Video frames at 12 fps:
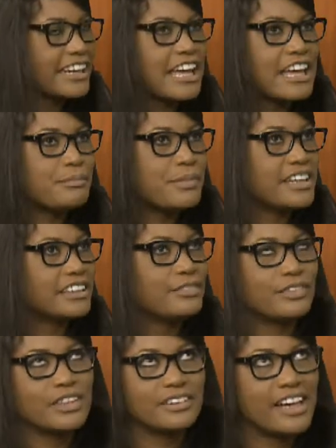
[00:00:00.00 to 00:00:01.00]
and I immediately
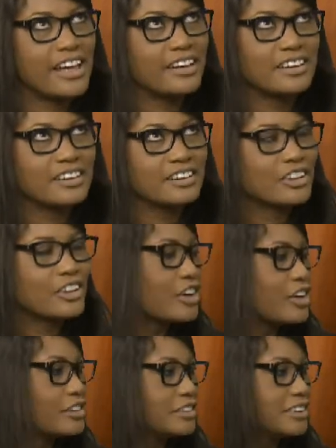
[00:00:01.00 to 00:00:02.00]
feel like,
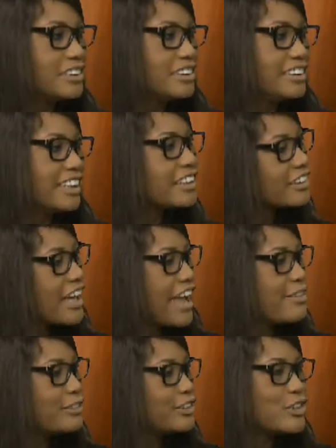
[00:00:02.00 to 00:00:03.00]
girl, get a
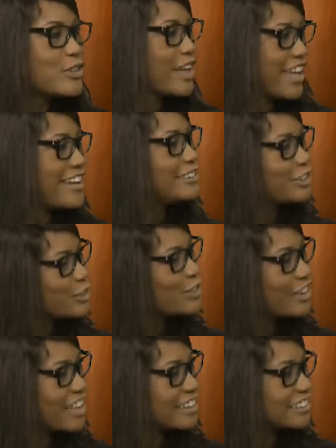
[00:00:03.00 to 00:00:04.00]
life. You can't
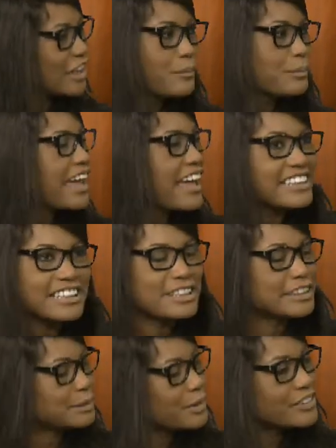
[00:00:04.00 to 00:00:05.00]
do this. But I
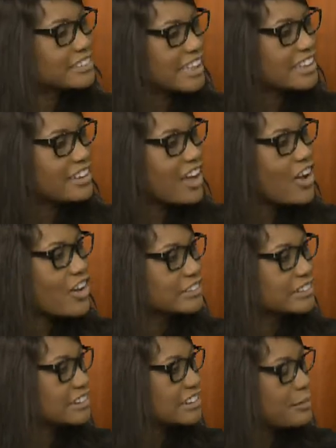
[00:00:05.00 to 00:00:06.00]
didn't experience that at all
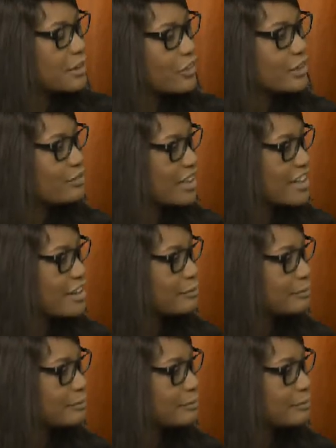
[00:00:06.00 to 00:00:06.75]
since I've been going to FIA.